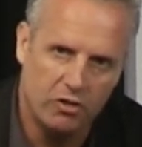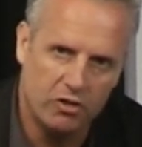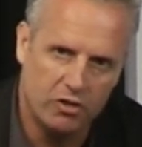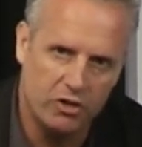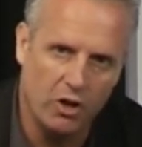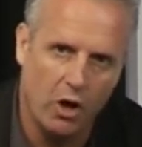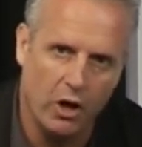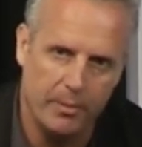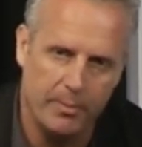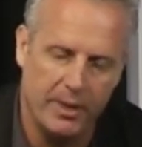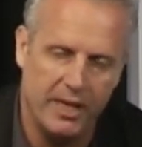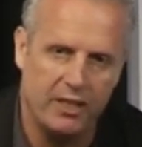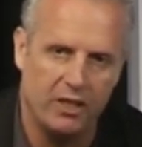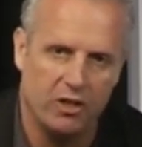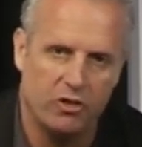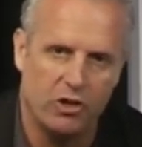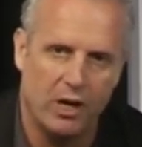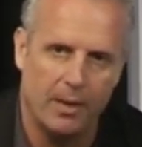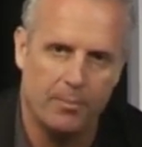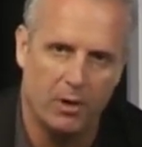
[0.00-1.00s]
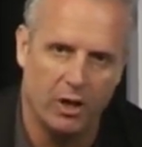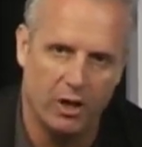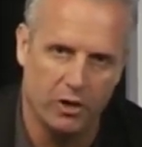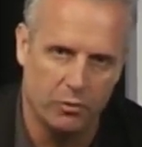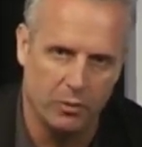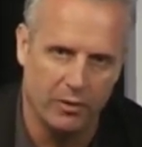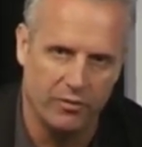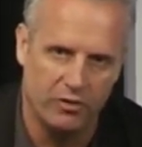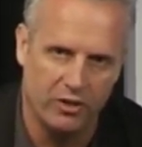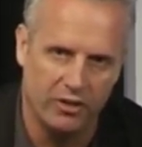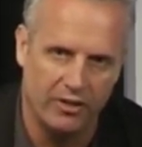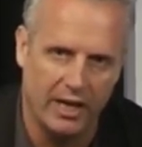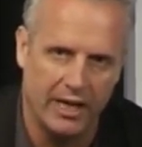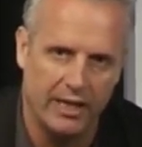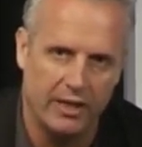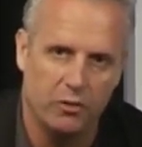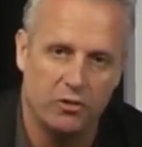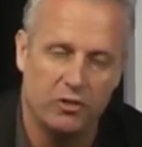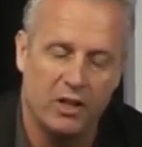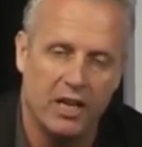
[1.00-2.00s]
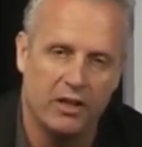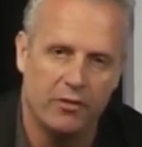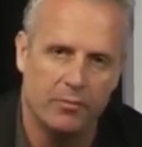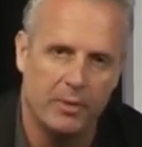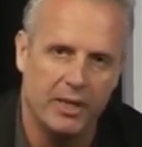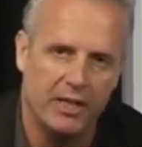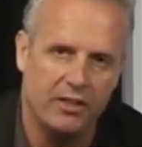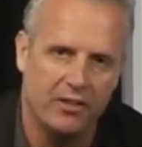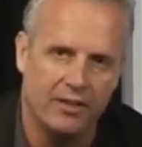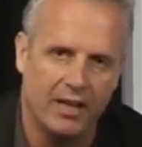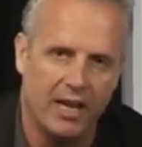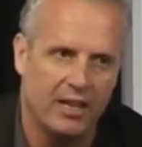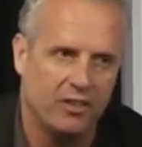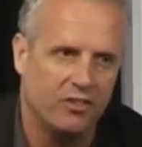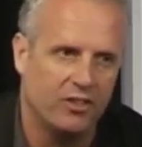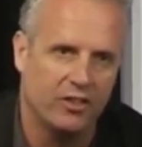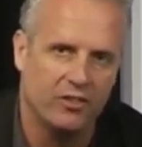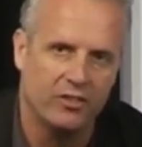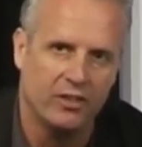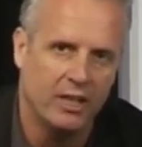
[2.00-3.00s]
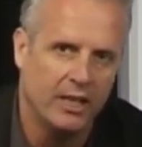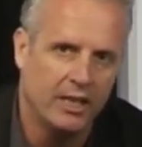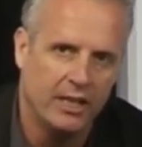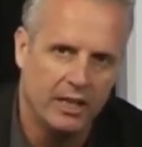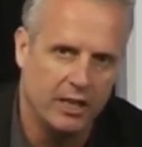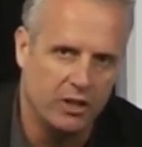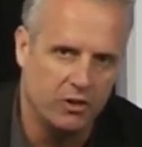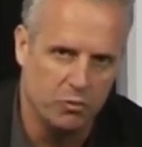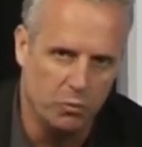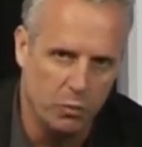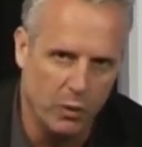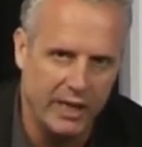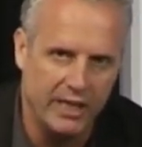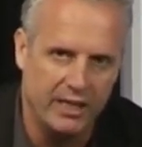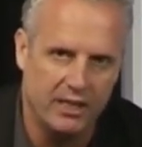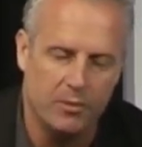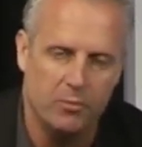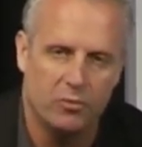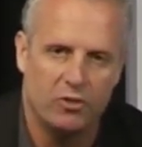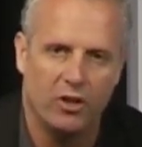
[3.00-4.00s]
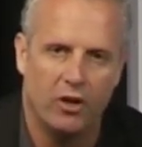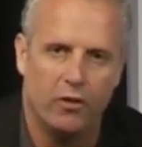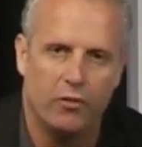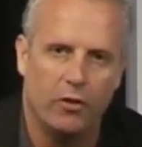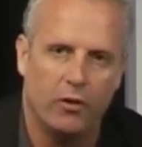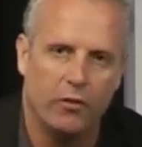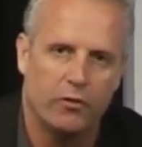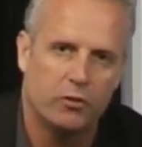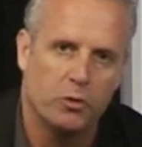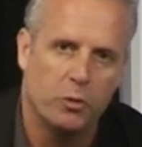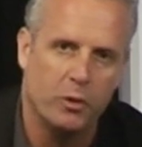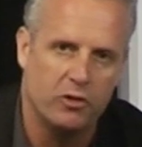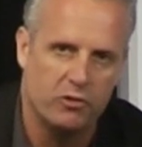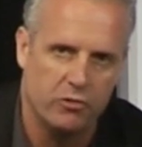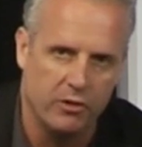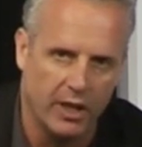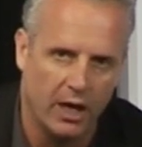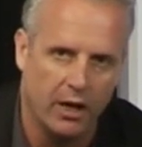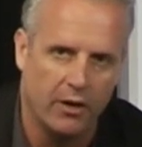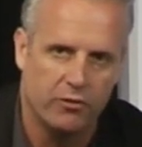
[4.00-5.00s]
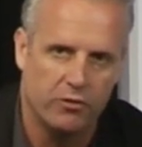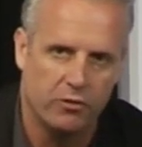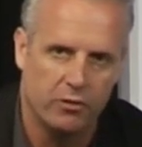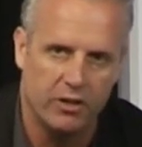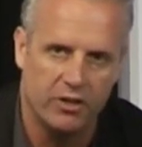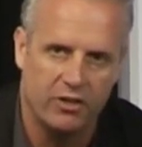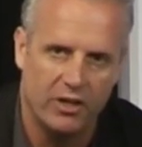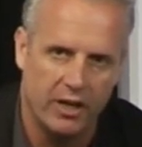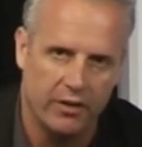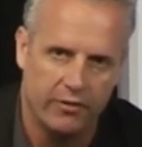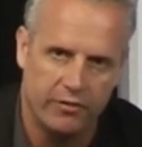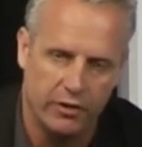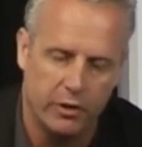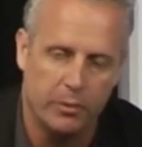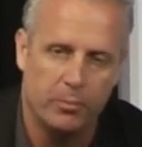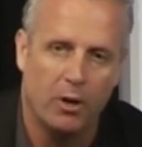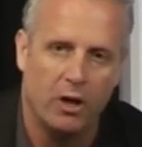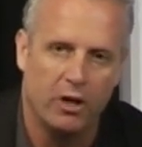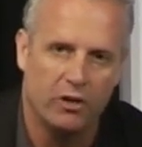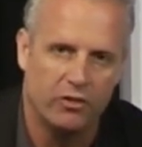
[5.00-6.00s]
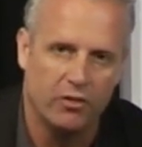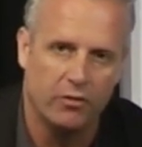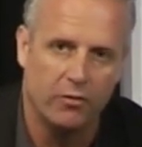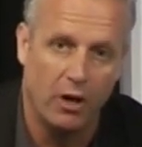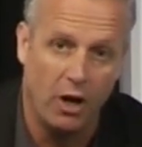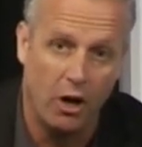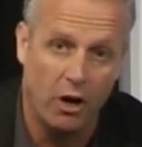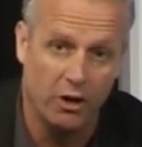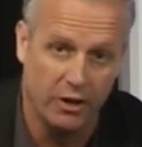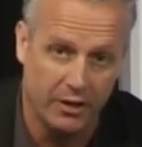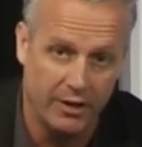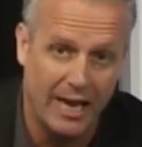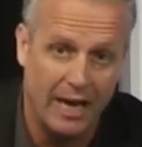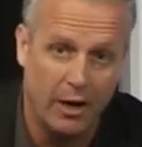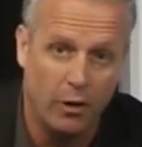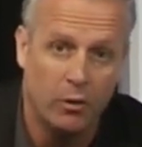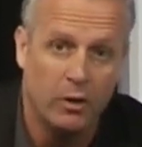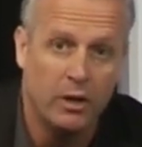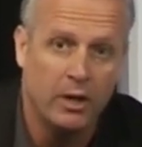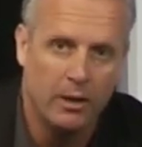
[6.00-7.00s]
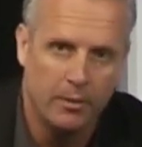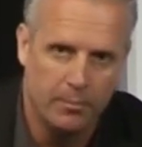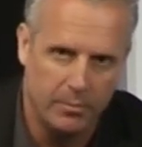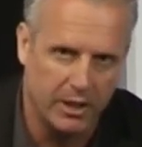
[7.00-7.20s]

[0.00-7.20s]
The Sky Media chap I was with today, who's head of media there, says he's weaned himself off twittering after he's had a few pints of lager now